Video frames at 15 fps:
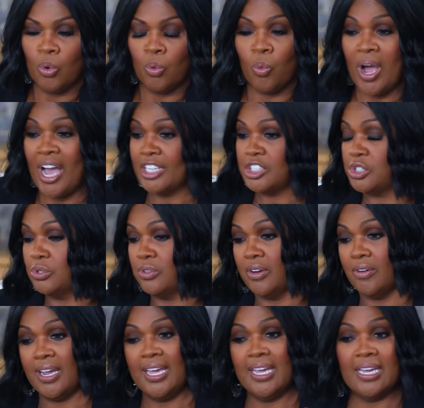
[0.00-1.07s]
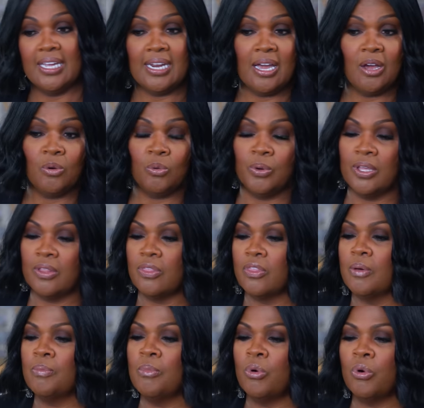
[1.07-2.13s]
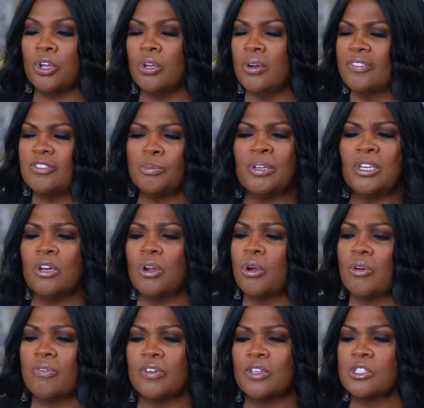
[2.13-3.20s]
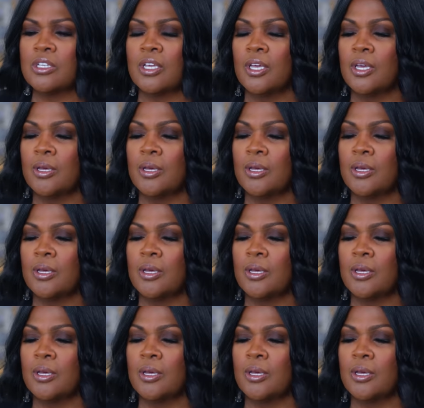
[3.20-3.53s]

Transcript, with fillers: watch who they're hanging out with the more. You don't have to be nervous,